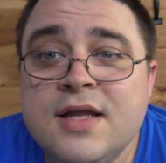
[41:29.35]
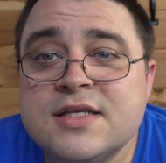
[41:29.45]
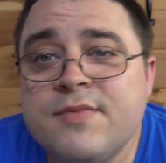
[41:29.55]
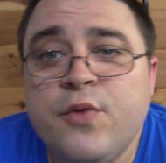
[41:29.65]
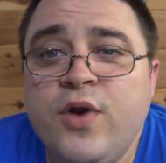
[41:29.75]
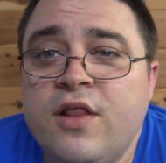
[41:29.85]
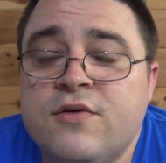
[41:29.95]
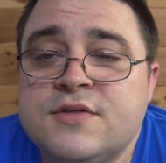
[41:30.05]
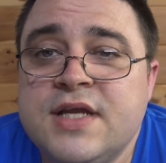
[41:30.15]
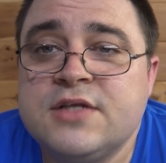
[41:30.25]
It's going to be one of
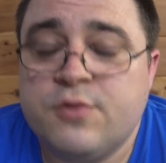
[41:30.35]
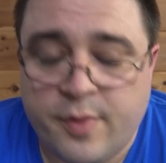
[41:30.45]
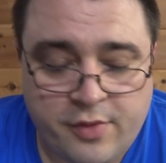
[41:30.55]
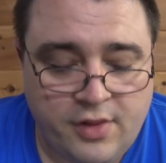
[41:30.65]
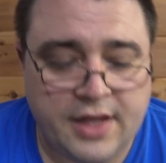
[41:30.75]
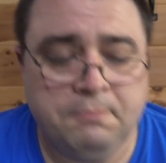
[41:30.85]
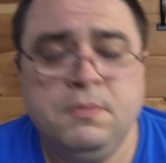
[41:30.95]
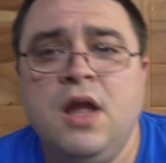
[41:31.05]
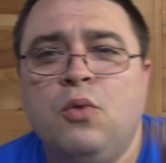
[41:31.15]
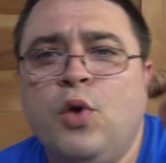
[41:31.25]
those things where people are like,
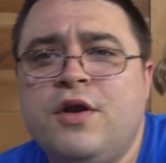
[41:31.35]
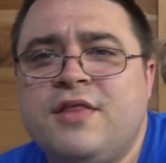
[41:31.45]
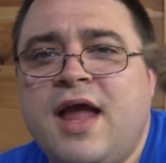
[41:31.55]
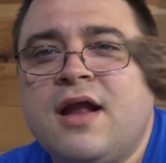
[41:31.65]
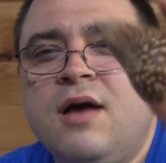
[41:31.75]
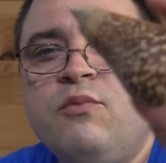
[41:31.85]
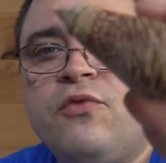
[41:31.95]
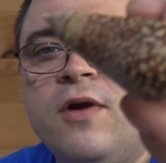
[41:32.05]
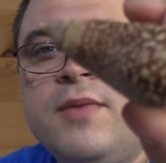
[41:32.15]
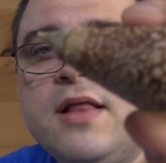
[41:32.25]
where did that come
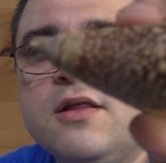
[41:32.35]
from? That